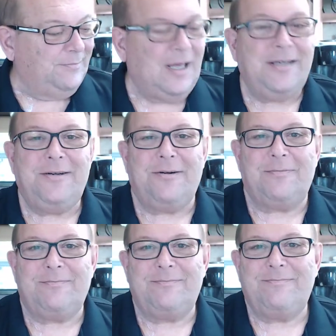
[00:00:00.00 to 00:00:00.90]
How you
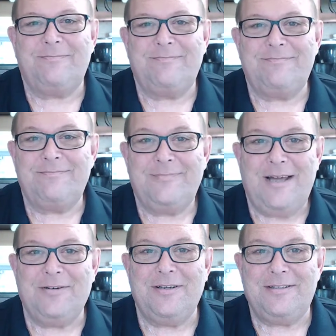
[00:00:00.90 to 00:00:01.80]
doing?
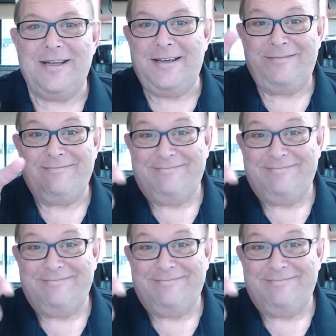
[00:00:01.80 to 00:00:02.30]
Having a good day?